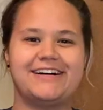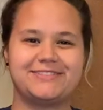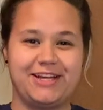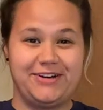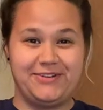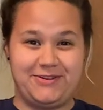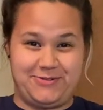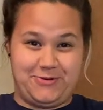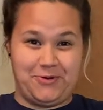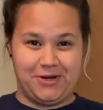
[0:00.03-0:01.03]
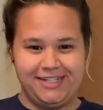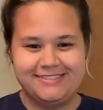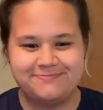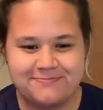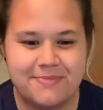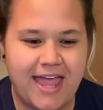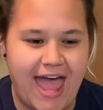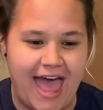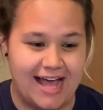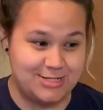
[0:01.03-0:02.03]
Hello everyone.
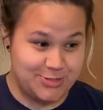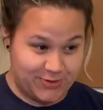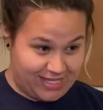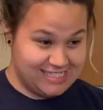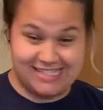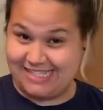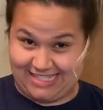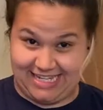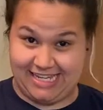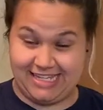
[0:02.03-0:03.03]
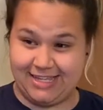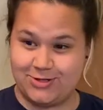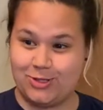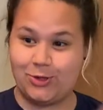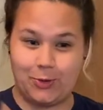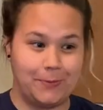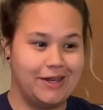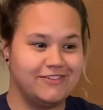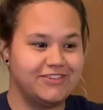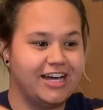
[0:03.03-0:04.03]
As you can see, there's a little
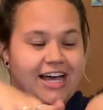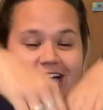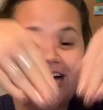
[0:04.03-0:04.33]
bit of a